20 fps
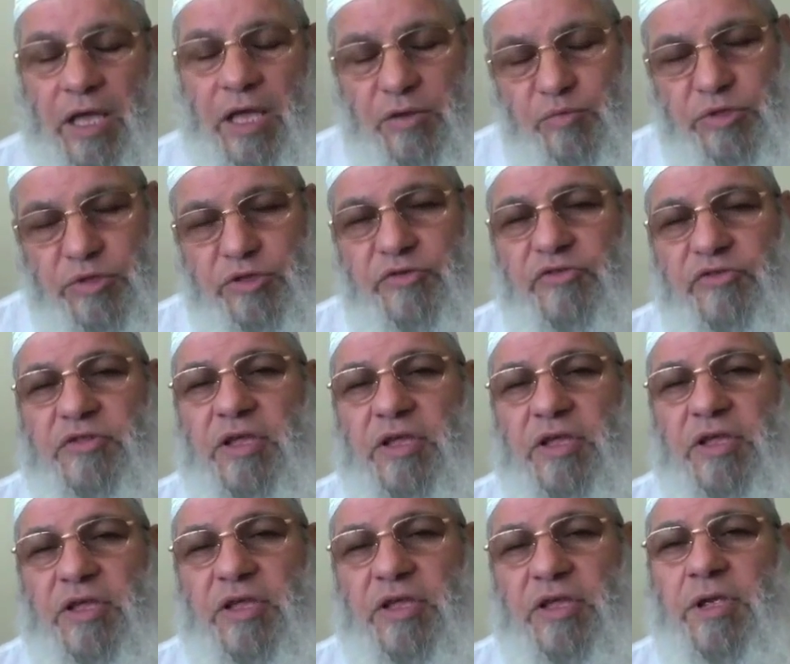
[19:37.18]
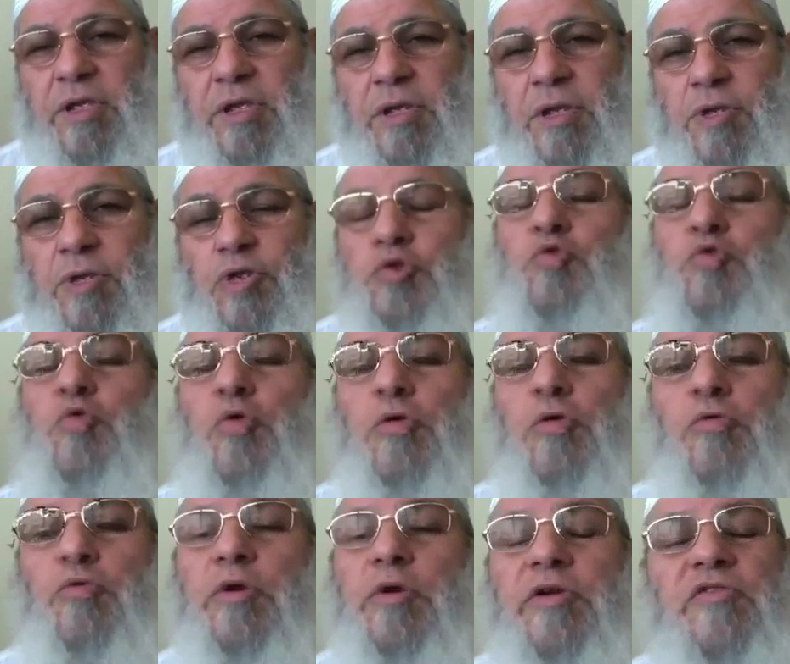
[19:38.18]
And when you study
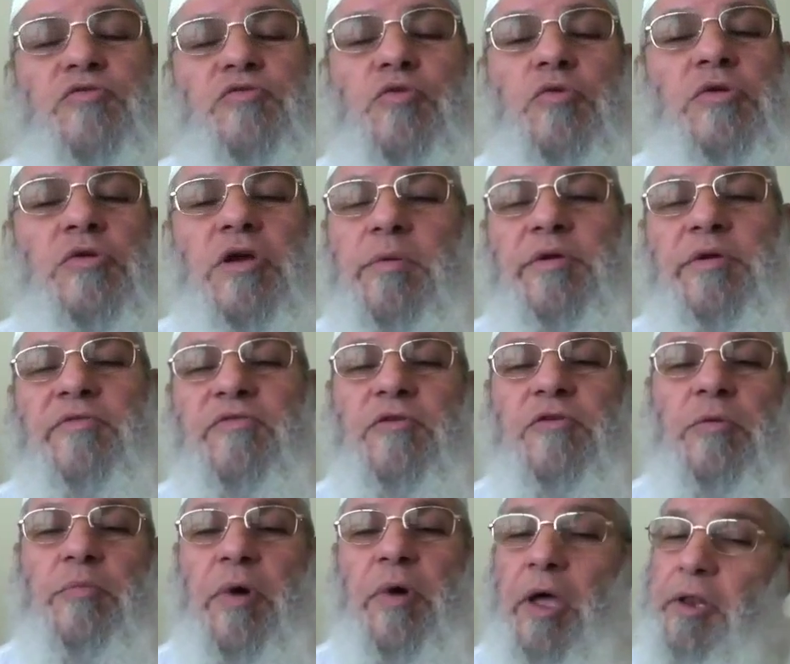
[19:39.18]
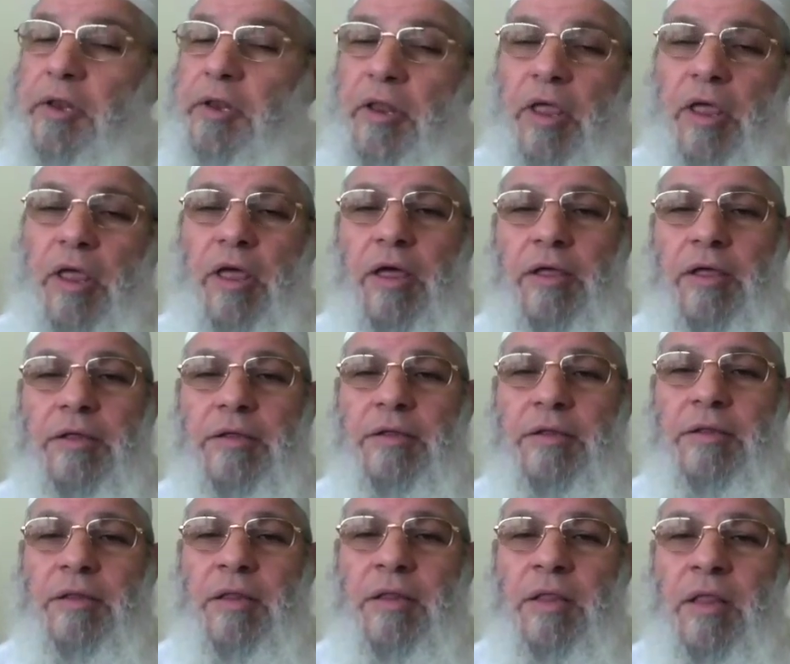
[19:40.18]
nur, where is nur coming from? Allah.
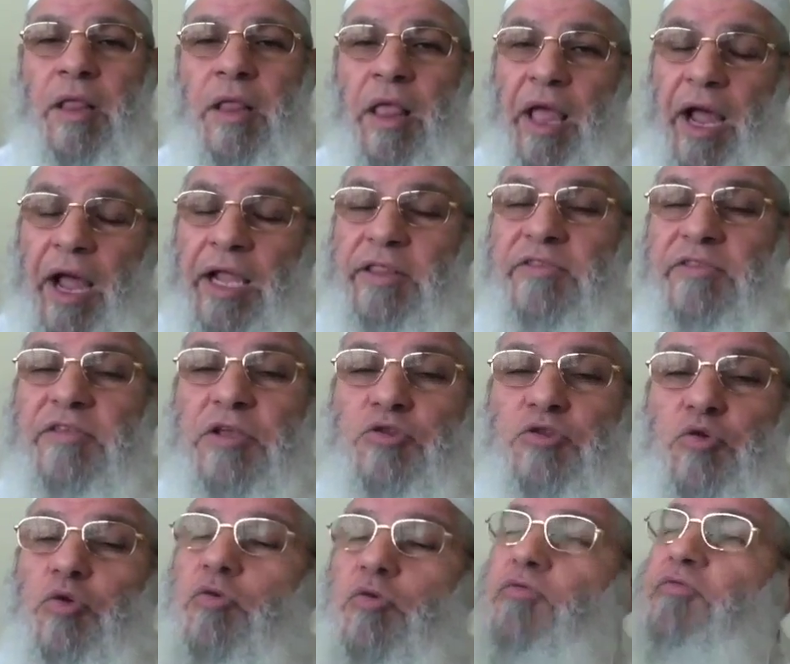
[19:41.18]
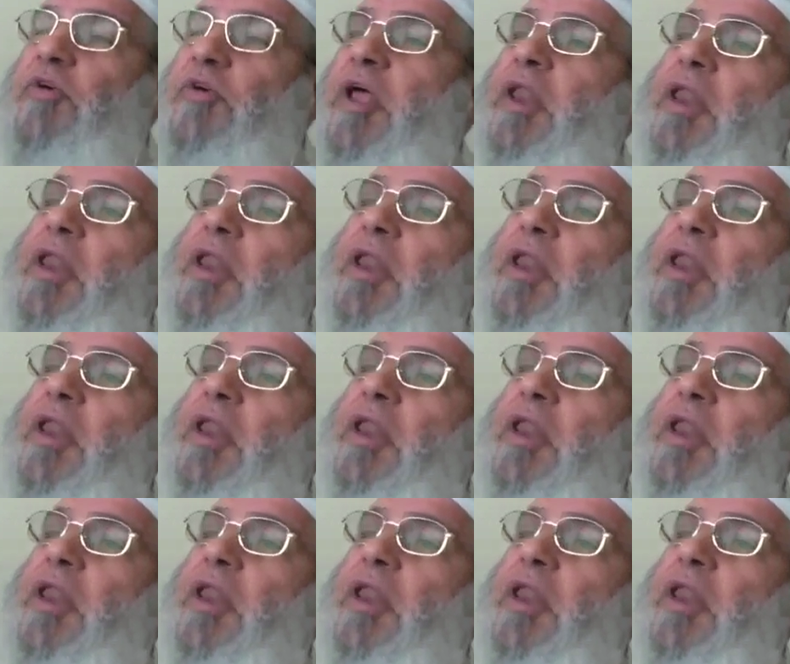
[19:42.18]
And the nur of